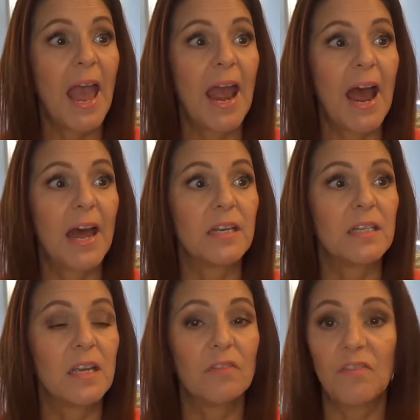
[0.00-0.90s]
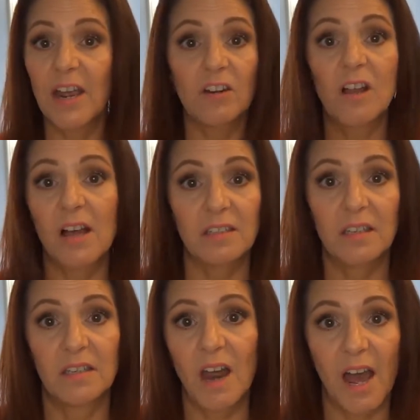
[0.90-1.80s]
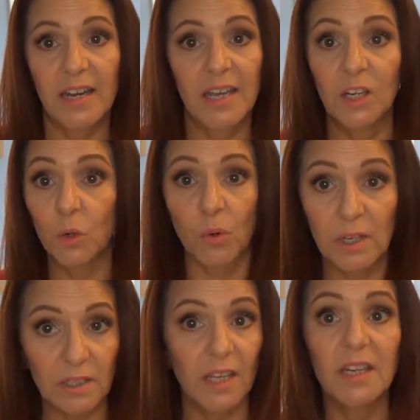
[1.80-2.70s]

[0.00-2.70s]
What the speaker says: and the hair loss has not increased.